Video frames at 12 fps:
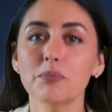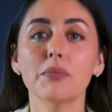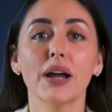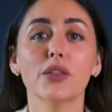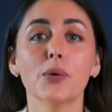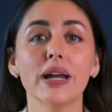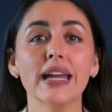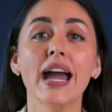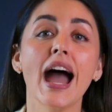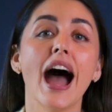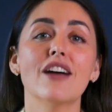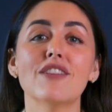By the
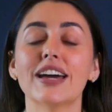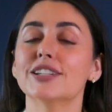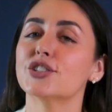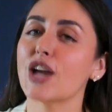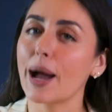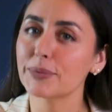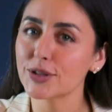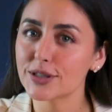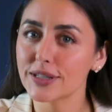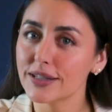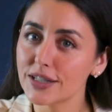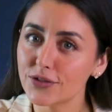way, I've added chapters
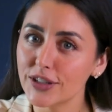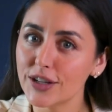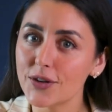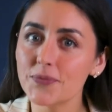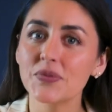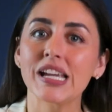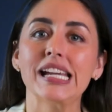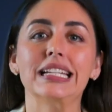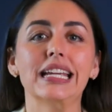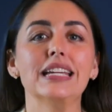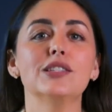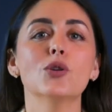to this video
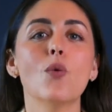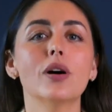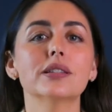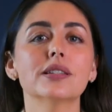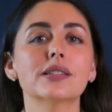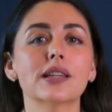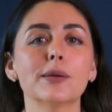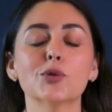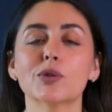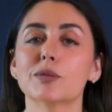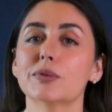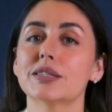in case you want to skip
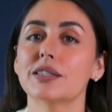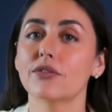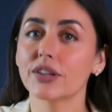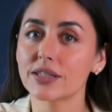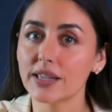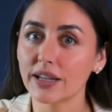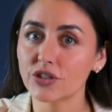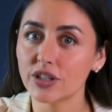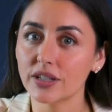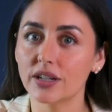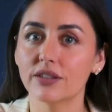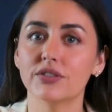to a specific
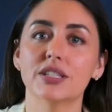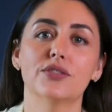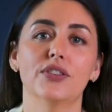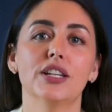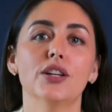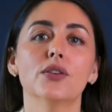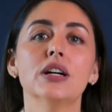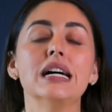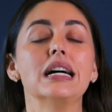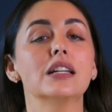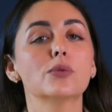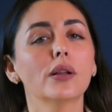section of this video,
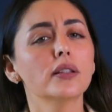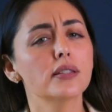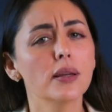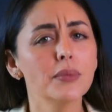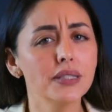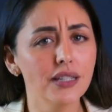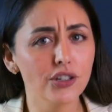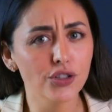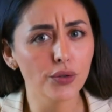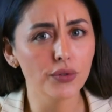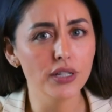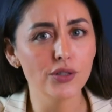as well as some
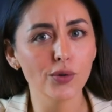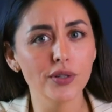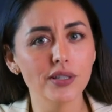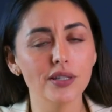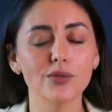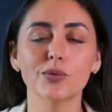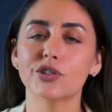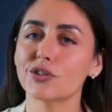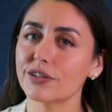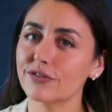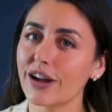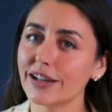additional resources which you
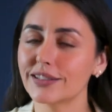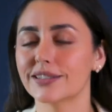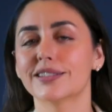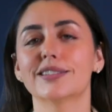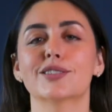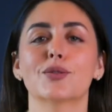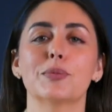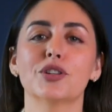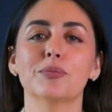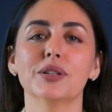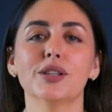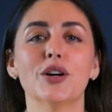can find in the
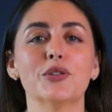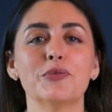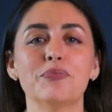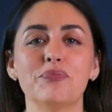description below.